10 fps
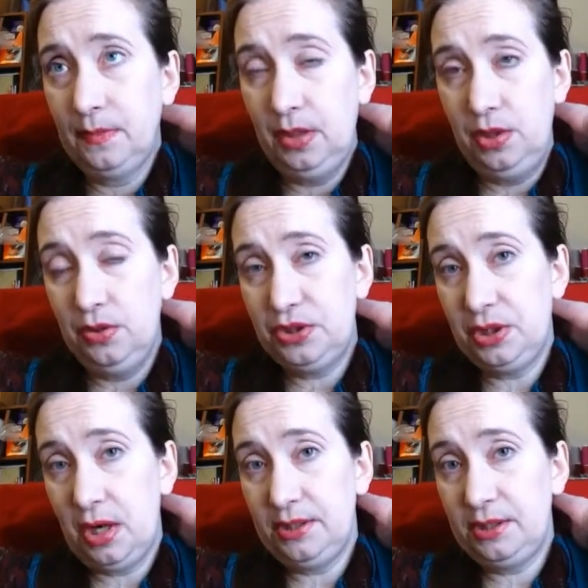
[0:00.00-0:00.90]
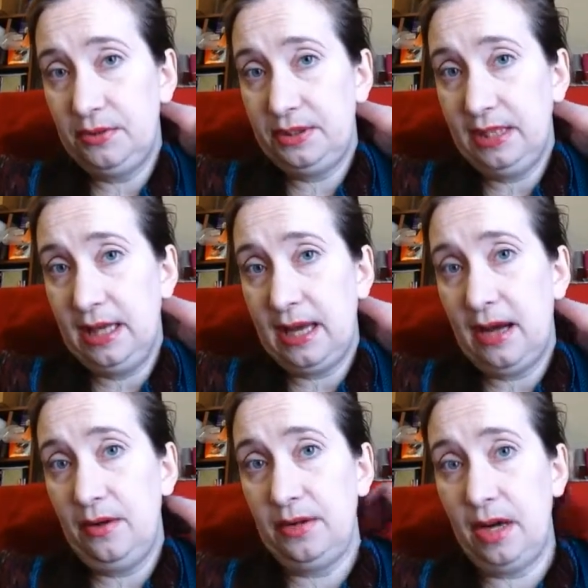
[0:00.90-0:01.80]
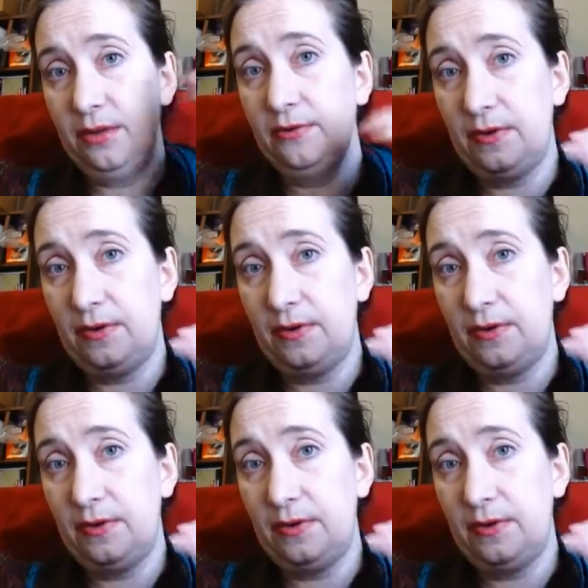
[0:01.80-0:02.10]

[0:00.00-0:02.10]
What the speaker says: you should also seek out other